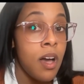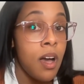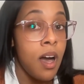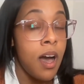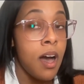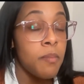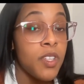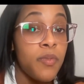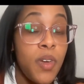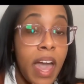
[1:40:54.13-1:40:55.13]

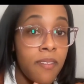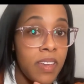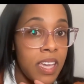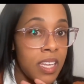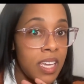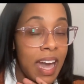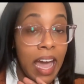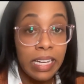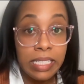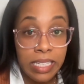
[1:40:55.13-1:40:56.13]
So if you have any
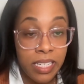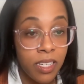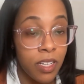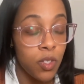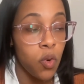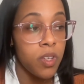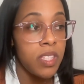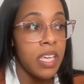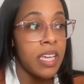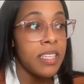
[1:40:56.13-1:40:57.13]
ideas or
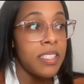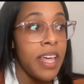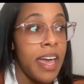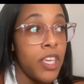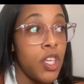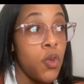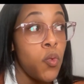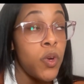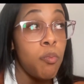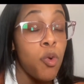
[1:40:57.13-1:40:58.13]
things that you
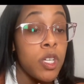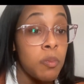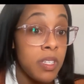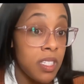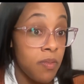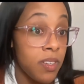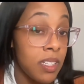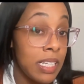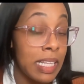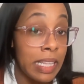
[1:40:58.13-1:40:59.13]
would more
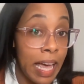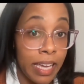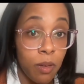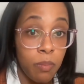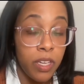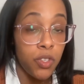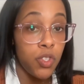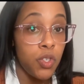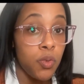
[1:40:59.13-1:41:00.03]
specifically like me to